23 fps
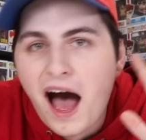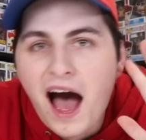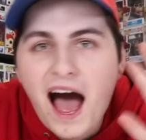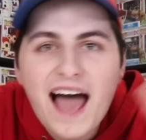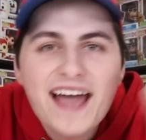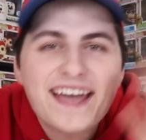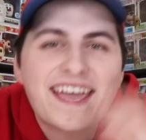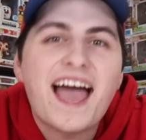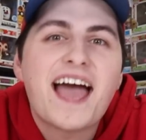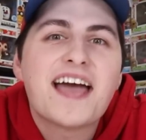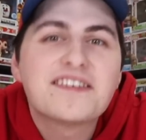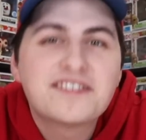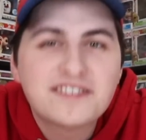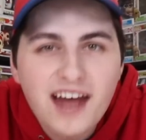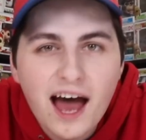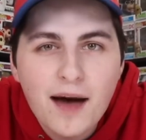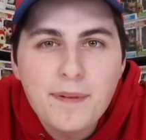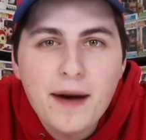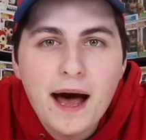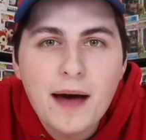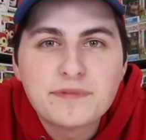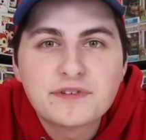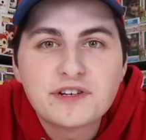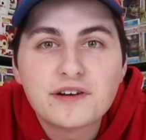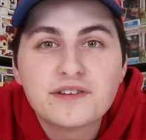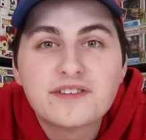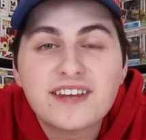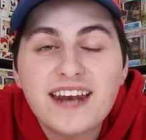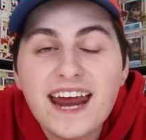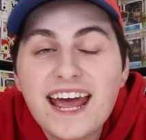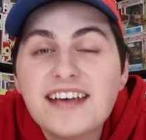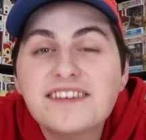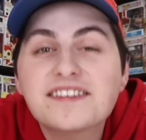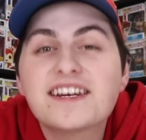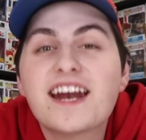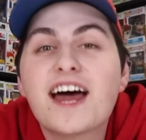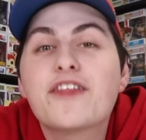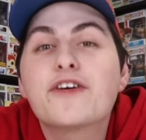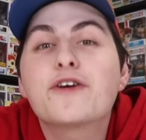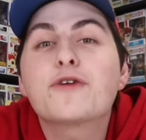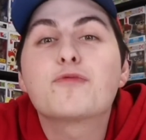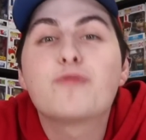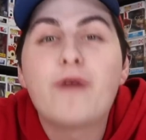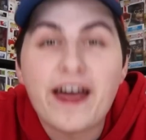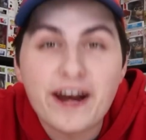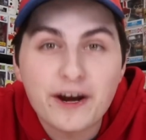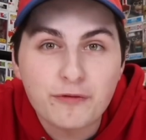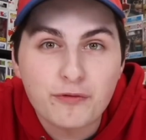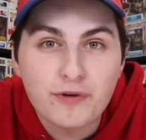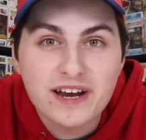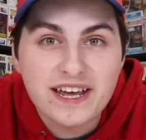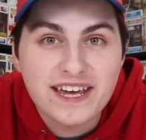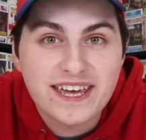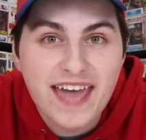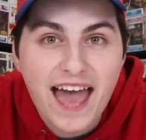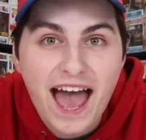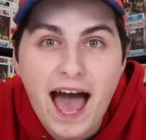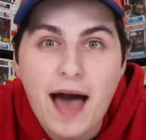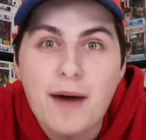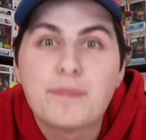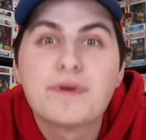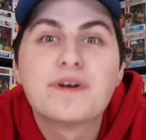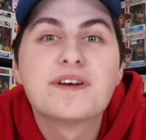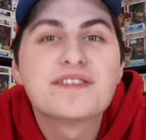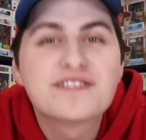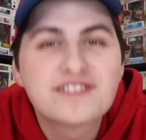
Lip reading: Hi guys, Top Hops here, and today is another Reddit recap.